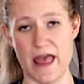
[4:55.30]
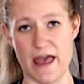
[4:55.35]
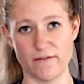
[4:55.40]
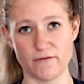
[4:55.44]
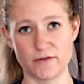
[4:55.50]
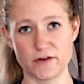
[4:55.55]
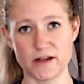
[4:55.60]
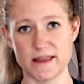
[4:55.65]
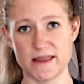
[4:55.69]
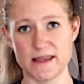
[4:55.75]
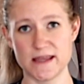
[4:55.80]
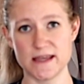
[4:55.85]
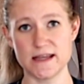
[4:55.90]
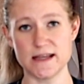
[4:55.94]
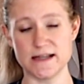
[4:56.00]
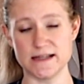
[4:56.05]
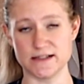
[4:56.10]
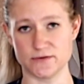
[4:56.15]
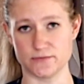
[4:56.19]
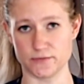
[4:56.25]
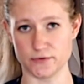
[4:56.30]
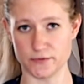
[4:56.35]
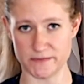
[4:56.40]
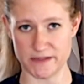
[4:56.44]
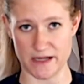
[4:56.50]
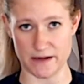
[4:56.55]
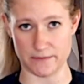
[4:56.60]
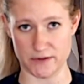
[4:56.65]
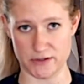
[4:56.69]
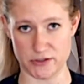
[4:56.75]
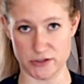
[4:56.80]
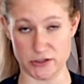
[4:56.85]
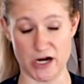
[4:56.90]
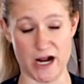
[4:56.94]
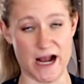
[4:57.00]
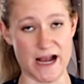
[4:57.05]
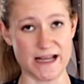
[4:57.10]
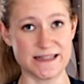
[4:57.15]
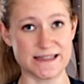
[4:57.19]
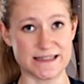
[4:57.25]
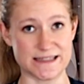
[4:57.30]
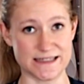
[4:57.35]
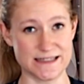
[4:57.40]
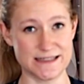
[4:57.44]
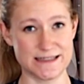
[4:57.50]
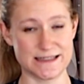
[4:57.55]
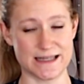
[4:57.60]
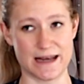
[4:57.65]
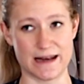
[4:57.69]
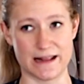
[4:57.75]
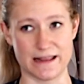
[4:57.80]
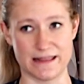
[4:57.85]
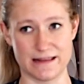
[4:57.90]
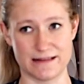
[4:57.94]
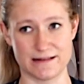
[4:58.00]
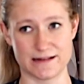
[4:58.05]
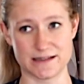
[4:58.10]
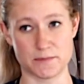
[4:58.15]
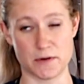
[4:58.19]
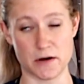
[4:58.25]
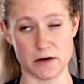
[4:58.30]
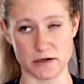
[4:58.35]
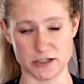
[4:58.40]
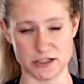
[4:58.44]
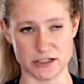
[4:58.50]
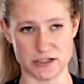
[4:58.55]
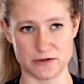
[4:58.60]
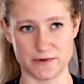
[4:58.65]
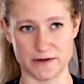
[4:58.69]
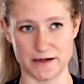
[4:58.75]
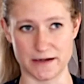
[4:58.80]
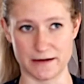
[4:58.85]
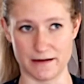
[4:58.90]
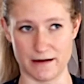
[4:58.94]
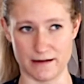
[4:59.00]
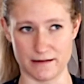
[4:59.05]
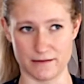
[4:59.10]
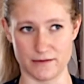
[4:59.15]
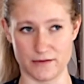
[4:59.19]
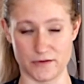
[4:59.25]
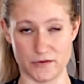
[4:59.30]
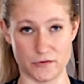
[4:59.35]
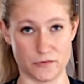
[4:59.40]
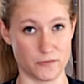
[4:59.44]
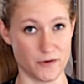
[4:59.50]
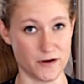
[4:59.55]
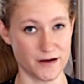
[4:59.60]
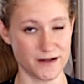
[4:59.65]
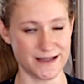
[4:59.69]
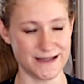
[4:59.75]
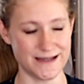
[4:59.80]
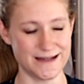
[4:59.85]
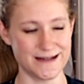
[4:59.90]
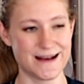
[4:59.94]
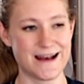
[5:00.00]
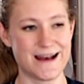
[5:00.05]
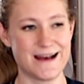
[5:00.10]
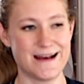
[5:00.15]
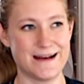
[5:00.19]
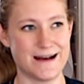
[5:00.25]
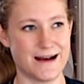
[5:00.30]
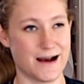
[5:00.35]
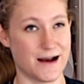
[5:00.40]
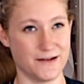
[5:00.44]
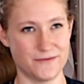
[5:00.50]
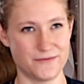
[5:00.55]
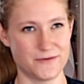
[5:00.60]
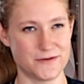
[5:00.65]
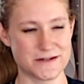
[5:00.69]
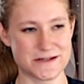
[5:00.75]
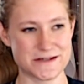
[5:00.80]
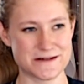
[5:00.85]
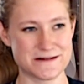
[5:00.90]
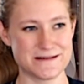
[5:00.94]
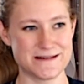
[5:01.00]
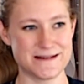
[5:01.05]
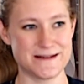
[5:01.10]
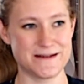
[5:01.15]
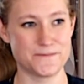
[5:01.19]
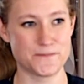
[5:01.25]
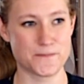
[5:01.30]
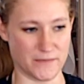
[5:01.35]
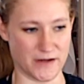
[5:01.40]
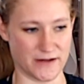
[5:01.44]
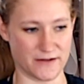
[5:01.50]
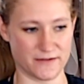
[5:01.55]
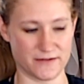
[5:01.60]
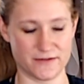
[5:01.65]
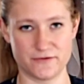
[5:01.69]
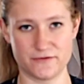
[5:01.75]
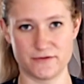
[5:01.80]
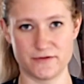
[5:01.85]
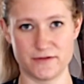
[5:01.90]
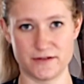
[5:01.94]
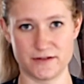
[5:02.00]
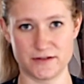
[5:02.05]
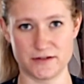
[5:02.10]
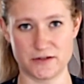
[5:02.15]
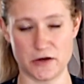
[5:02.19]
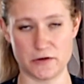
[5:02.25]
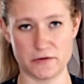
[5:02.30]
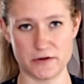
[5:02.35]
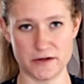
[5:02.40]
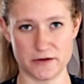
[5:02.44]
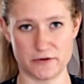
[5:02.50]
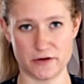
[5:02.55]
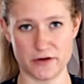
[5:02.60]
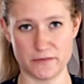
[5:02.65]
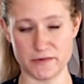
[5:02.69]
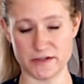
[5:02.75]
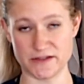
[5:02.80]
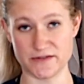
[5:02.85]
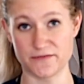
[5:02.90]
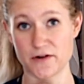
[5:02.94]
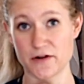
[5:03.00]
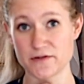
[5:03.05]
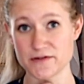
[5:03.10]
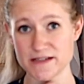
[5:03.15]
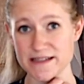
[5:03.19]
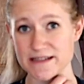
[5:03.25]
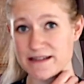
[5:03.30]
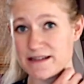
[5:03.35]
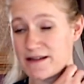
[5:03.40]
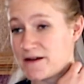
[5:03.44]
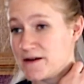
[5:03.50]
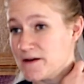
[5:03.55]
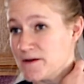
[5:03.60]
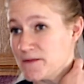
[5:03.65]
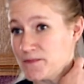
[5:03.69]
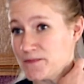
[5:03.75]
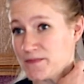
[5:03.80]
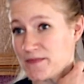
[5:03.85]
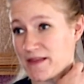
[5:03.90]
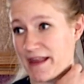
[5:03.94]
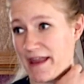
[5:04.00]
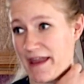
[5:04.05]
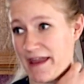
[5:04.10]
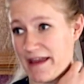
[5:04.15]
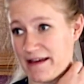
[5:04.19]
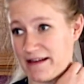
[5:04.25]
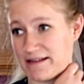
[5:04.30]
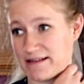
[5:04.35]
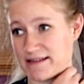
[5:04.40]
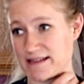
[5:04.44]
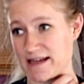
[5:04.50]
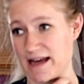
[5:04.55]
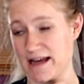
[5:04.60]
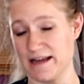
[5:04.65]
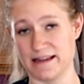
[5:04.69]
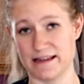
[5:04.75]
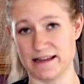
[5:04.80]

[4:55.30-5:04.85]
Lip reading: everything is room temperature. I didn't, and I think that's partially where it got a little wonky. Unfortunately, my coconut cream was frozen and I